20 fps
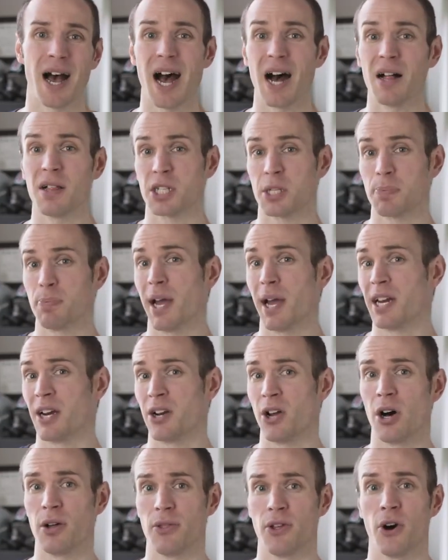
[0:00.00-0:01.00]
I'll explain it
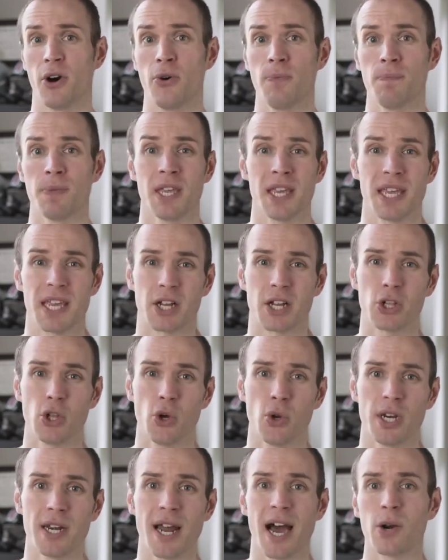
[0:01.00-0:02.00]
all though,
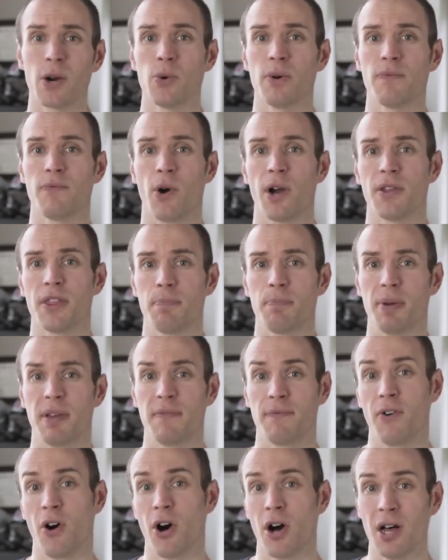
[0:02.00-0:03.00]
including how to avoid the
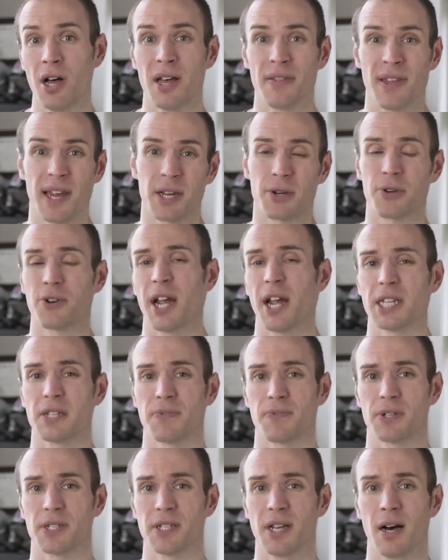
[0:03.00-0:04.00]
pitfall that it
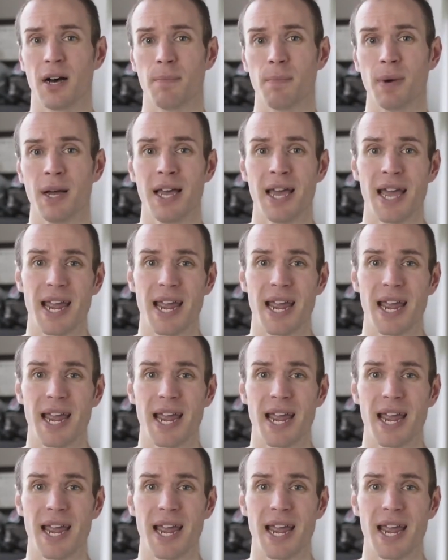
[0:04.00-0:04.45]
creates for some.